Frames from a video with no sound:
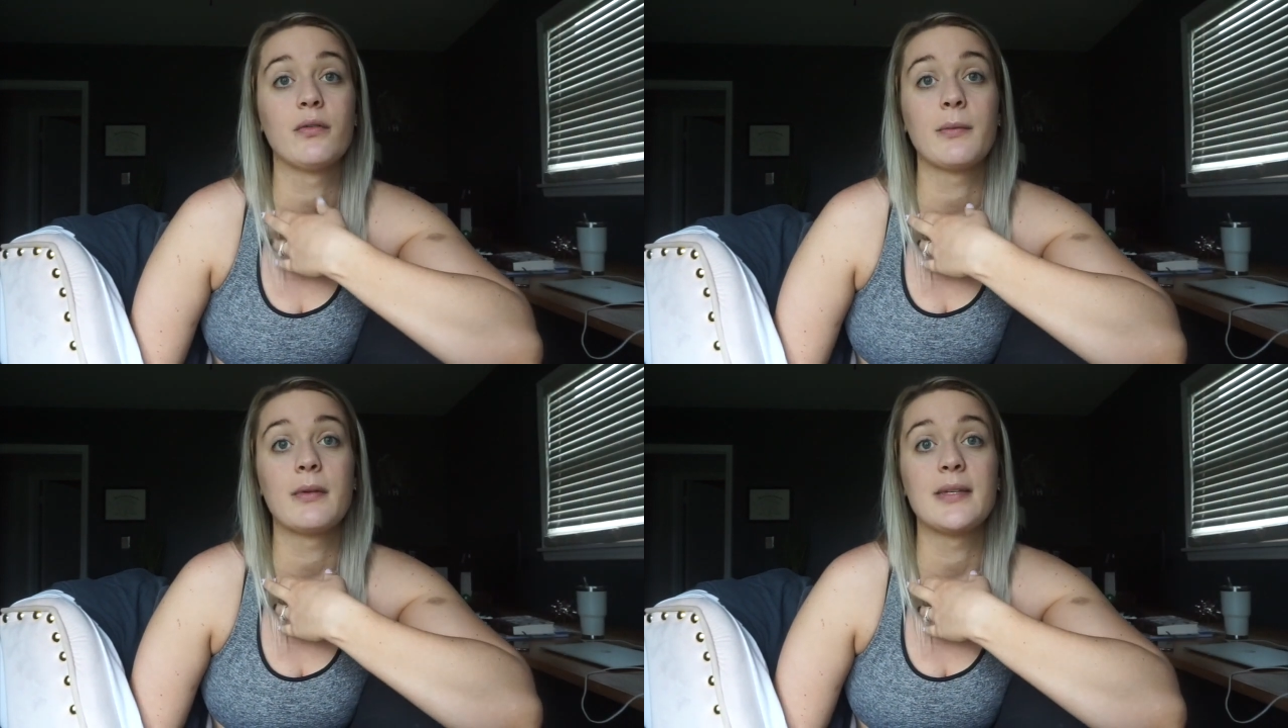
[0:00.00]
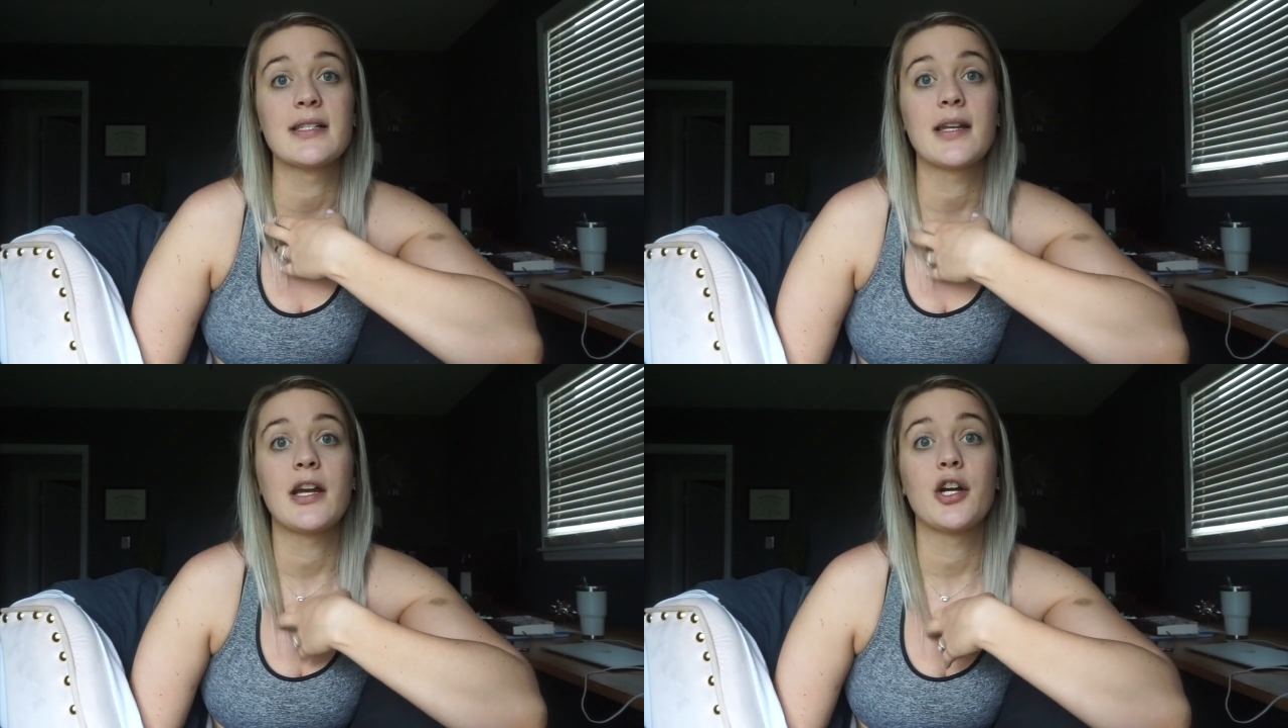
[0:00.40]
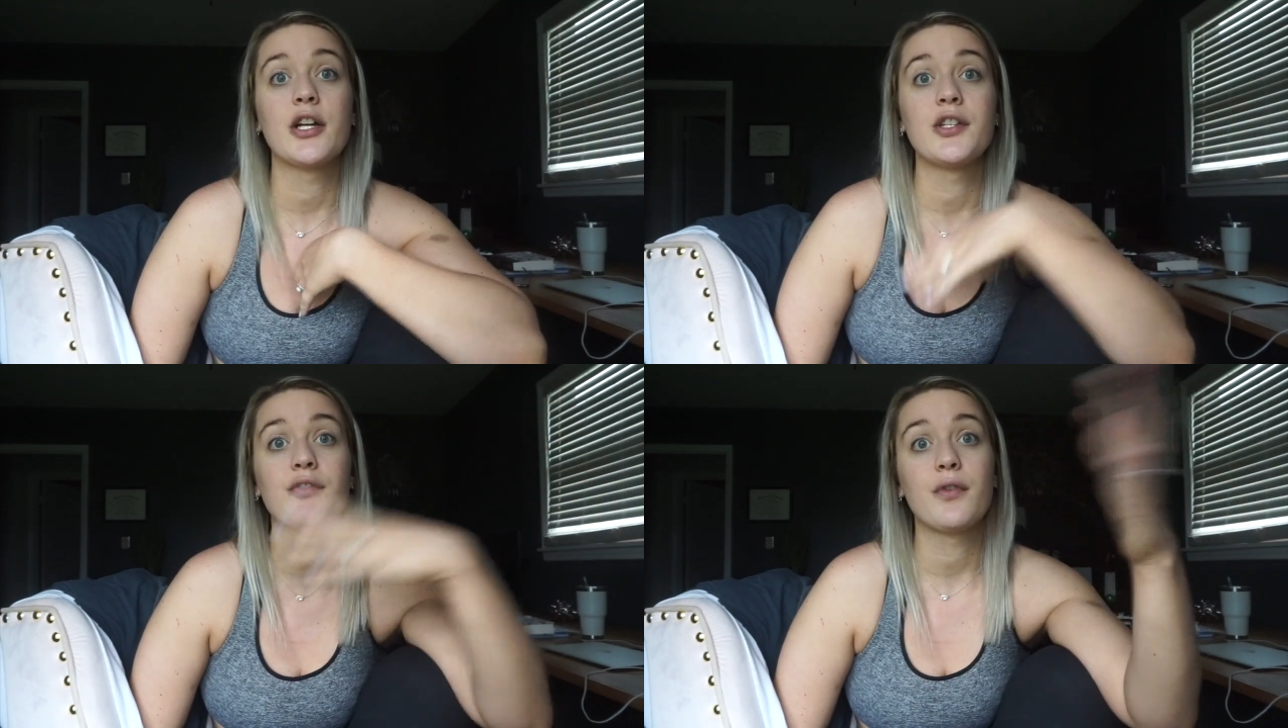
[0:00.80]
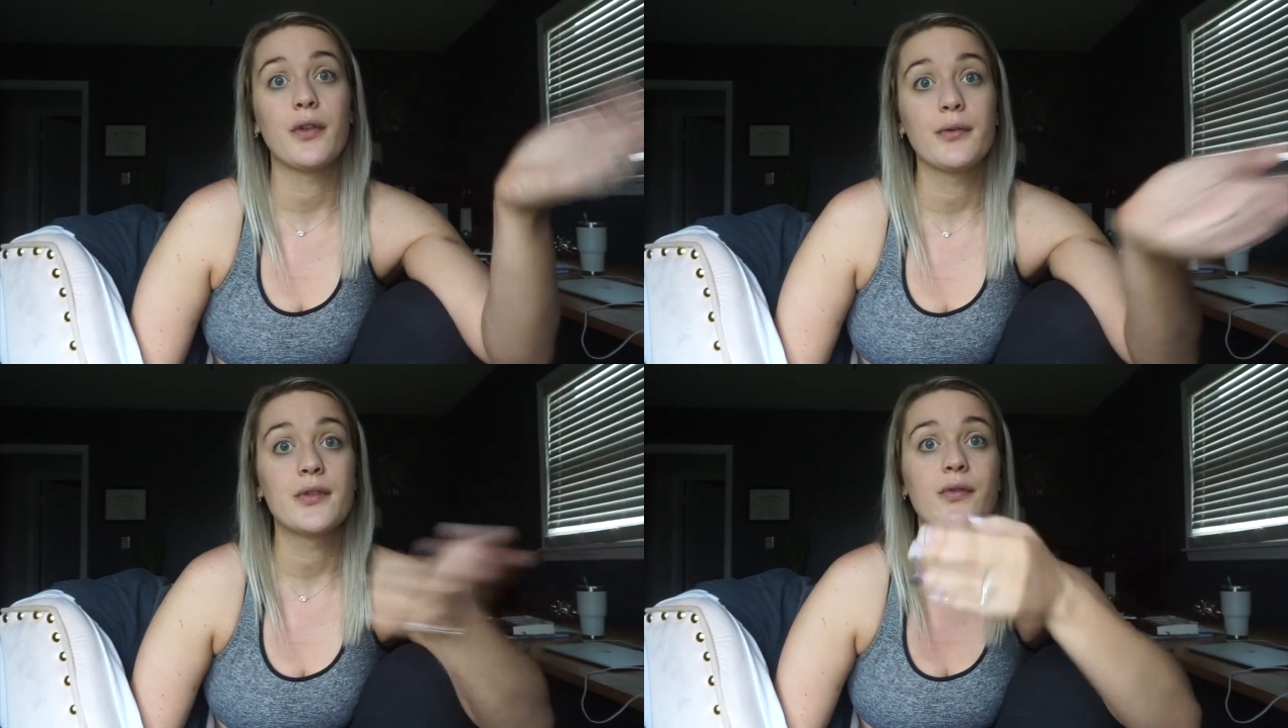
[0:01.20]
from the miscarriage for
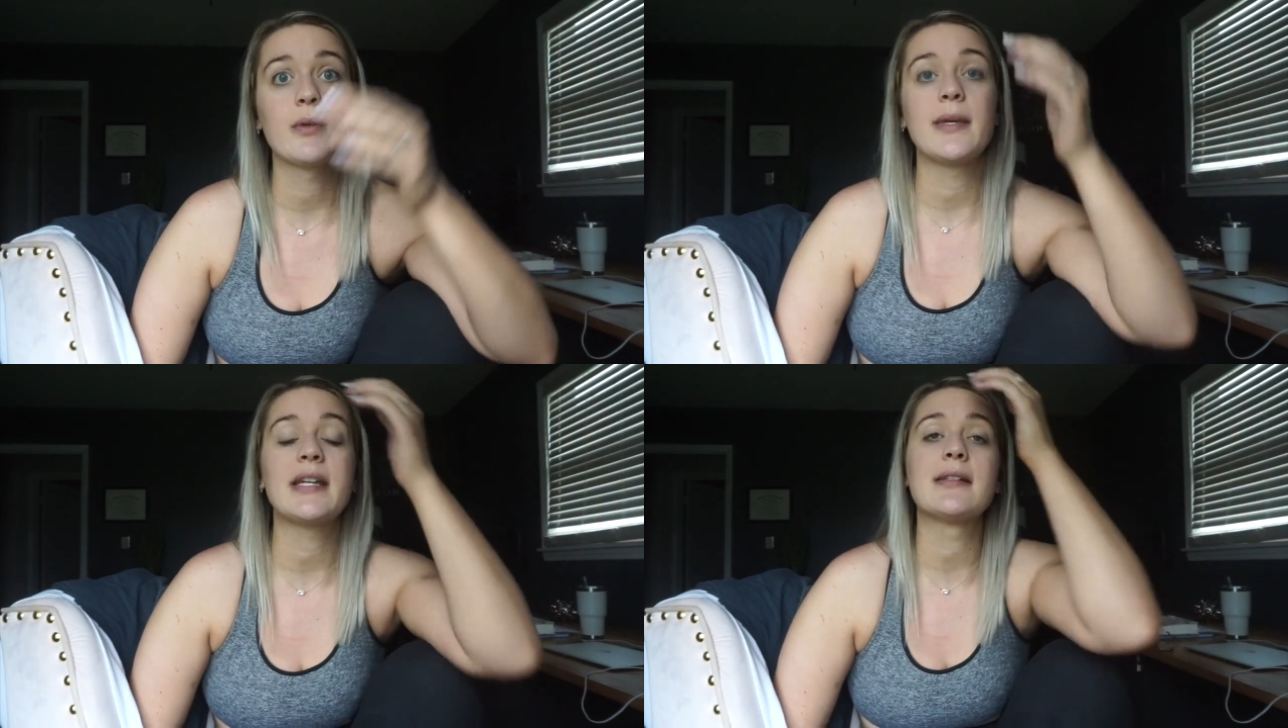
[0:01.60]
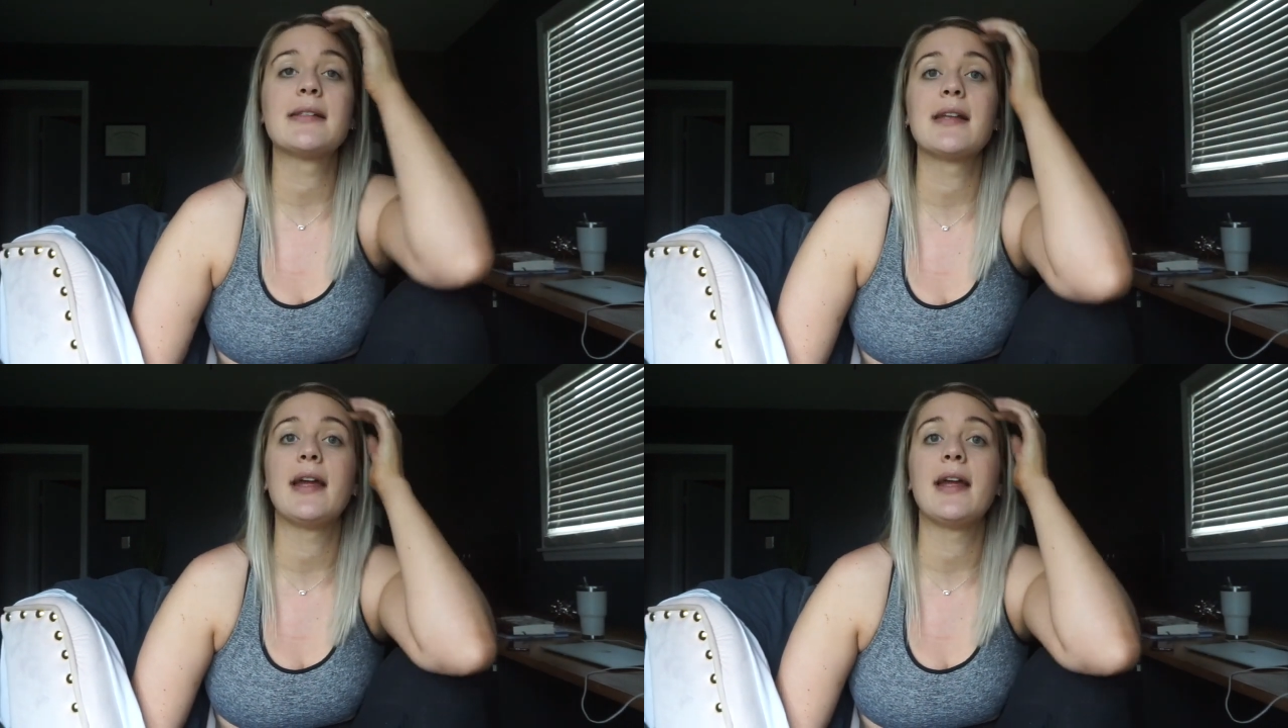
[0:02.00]
those 3 weeks,